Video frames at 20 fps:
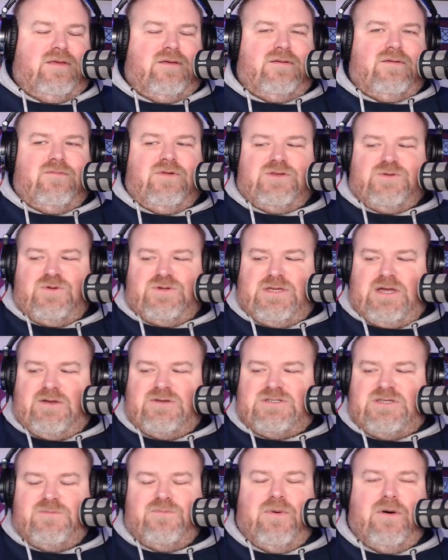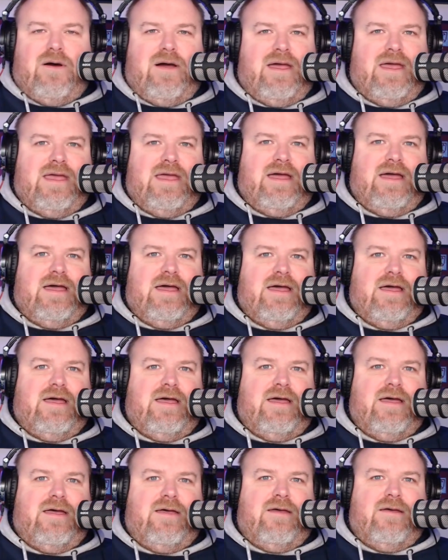which was hosted
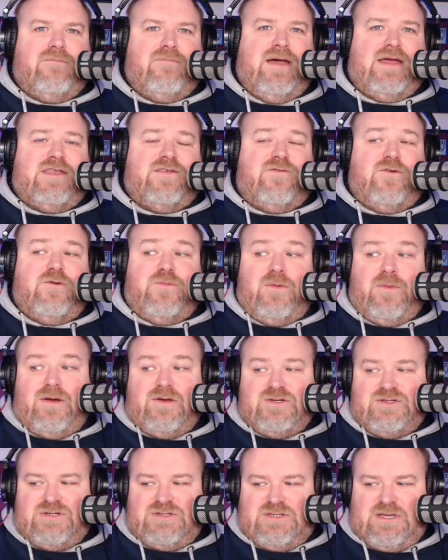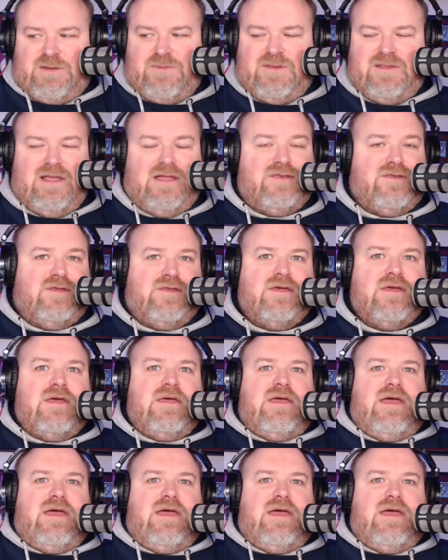by Mandeville Promotions up in London,